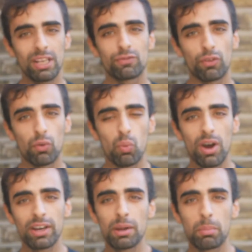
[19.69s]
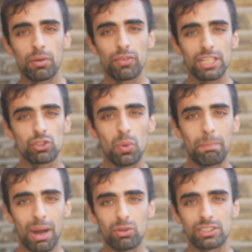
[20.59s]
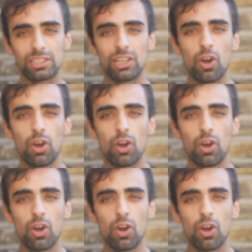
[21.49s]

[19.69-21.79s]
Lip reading: For one, professional bouts.